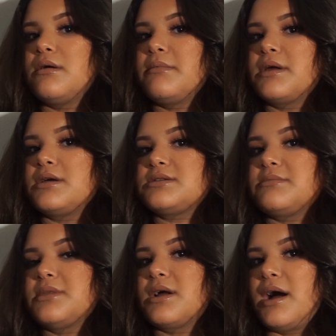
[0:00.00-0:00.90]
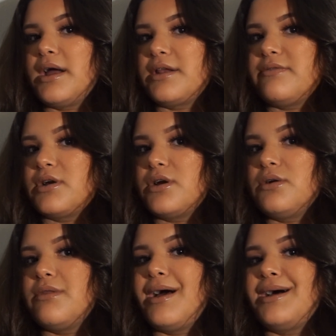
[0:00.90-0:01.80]
because I'm the kind of girl
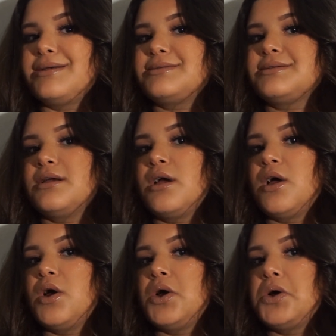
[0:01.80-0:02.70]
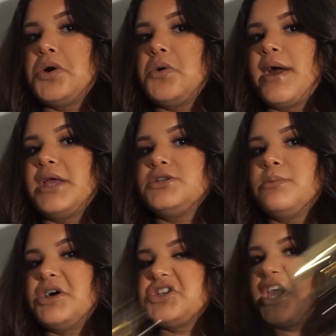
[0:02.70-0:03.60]
that has way too
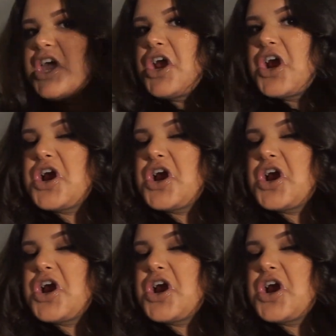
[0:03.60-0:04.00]
much hair.